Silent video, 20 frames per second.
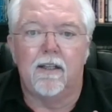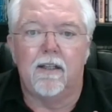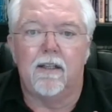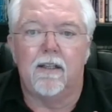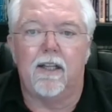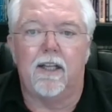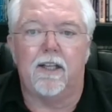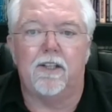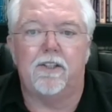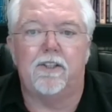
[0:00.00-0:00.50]

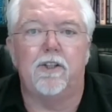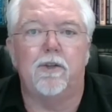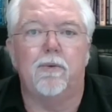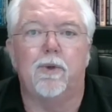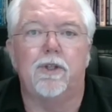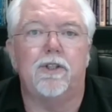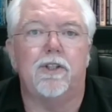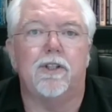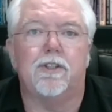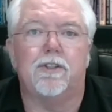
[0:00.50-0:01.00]
that you
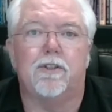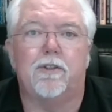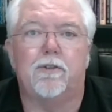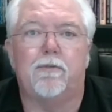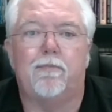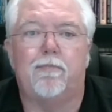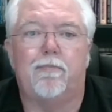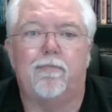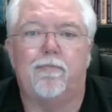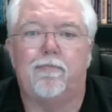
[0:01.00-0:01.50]
were just
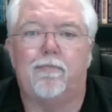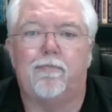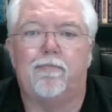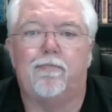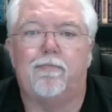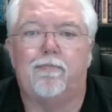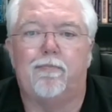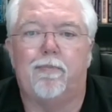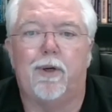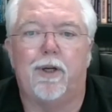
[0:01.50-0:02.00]

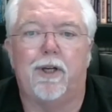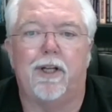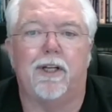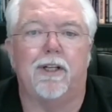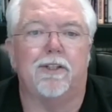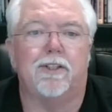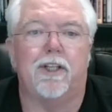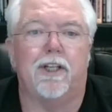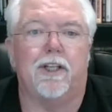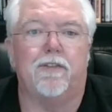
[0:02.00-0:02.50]
put in
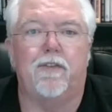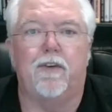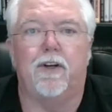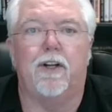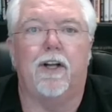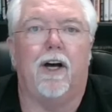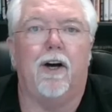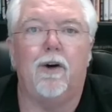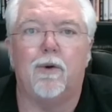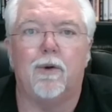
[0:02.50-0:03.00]
a six
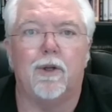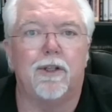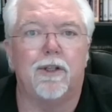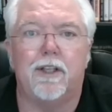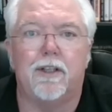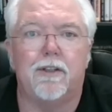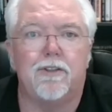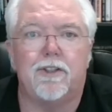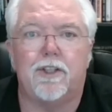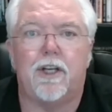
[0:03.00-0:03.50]
foot hole
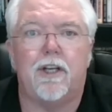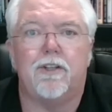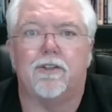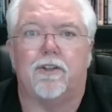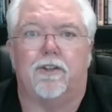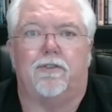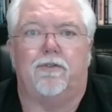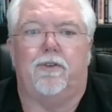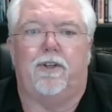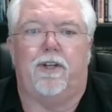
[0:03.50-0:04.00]
until
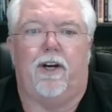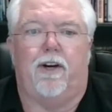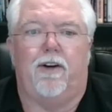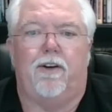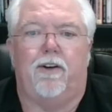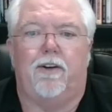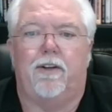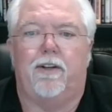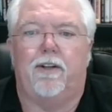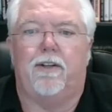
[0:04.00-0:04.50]
Jesus
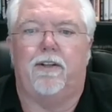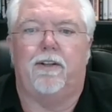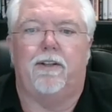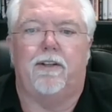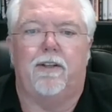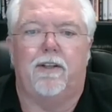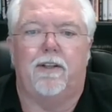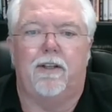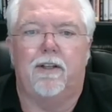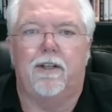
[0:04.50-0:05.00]
returned.
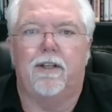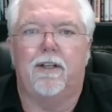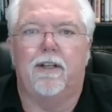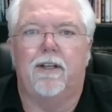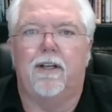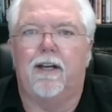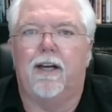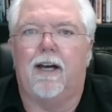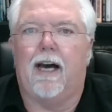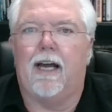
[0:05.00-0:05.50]

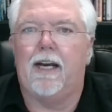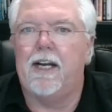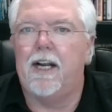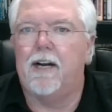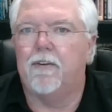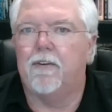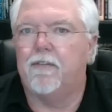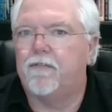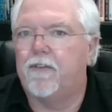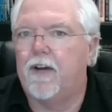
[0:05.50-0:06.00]
I
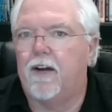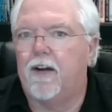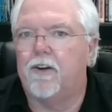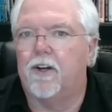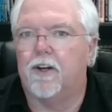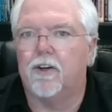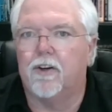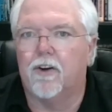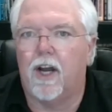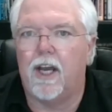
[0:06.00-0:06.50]
never found
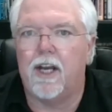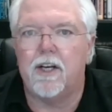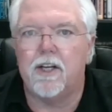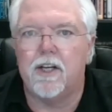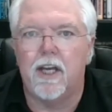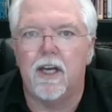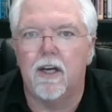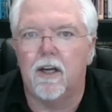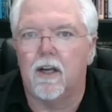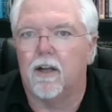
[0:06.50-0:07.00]
a great
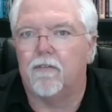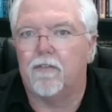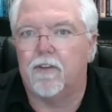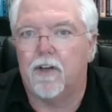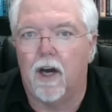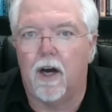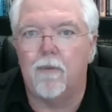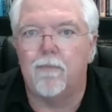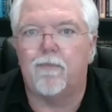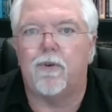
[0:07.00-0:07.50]
deal of
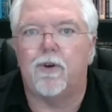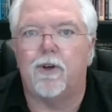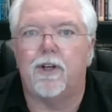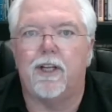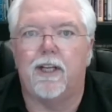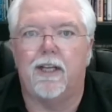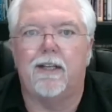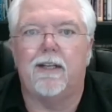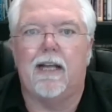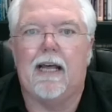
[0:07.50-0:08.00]
comfort
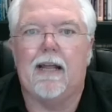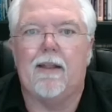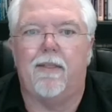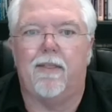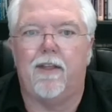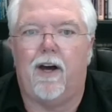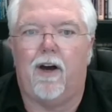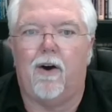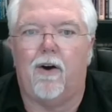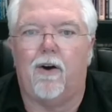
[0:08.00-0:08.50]
in that
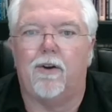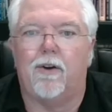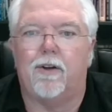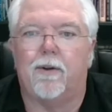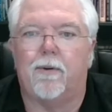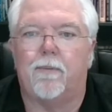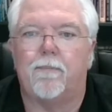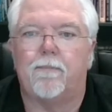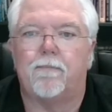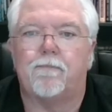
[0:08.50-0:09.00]
thought.
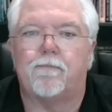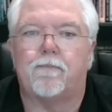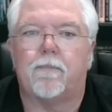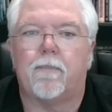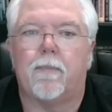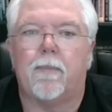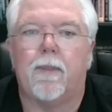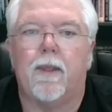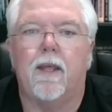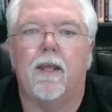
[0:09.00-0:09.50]

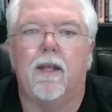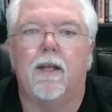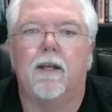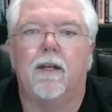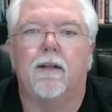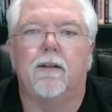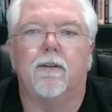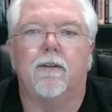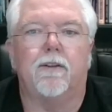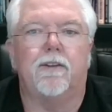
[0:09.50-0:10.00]

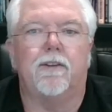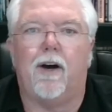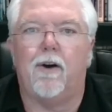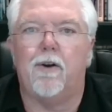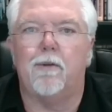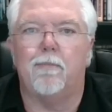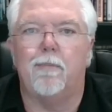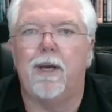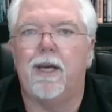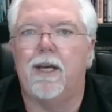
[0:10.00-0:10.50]
The
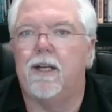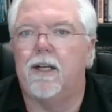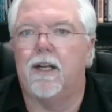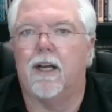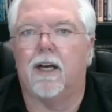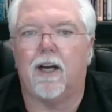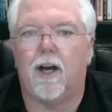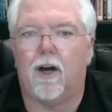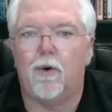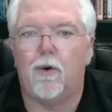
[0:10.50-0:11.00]
thought of being in
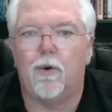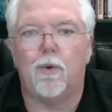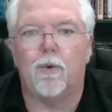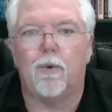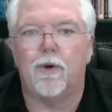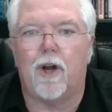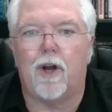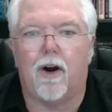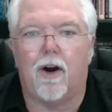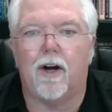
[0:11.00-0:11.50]
a
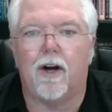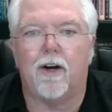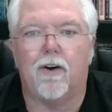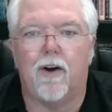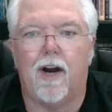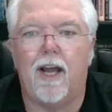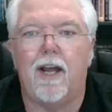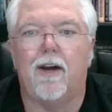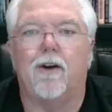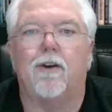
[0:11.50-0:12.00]
cold, dark
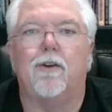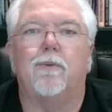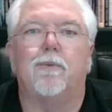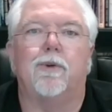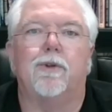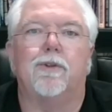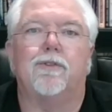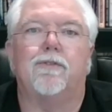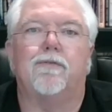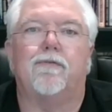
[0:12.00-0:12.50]
ground
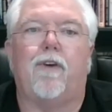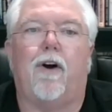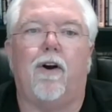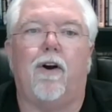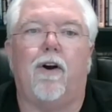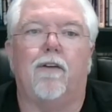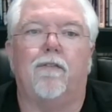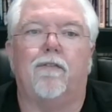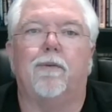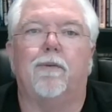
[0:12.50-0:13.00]
was
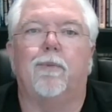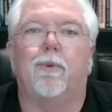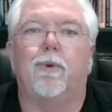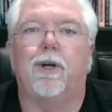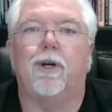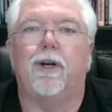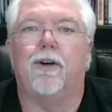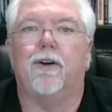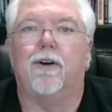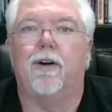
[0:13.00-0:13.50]
far from
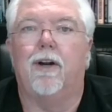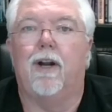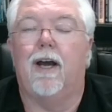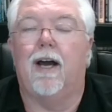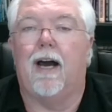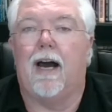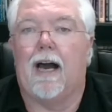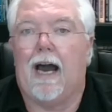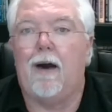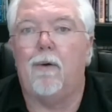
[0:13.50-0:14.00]
where
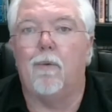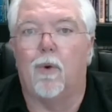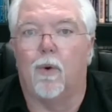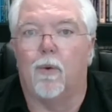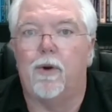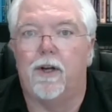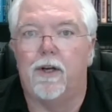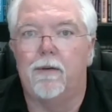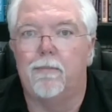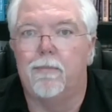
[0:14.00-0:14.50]
I
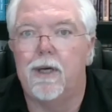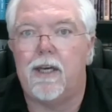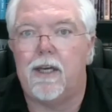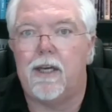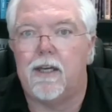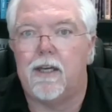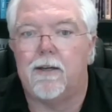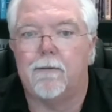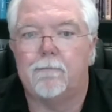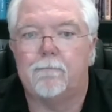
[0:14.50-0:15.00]
wanted to
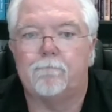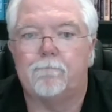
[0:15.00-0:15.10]
be.